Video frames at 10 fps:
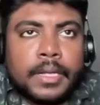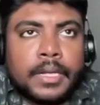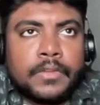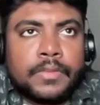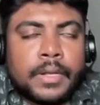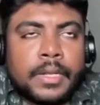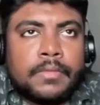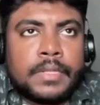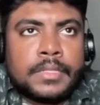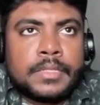in different
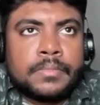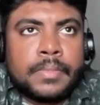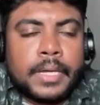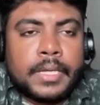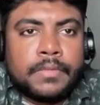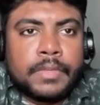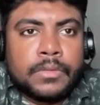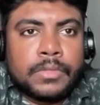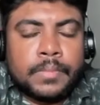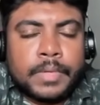levels by giving
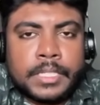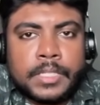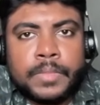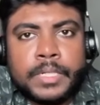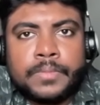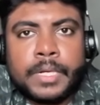you some assessments.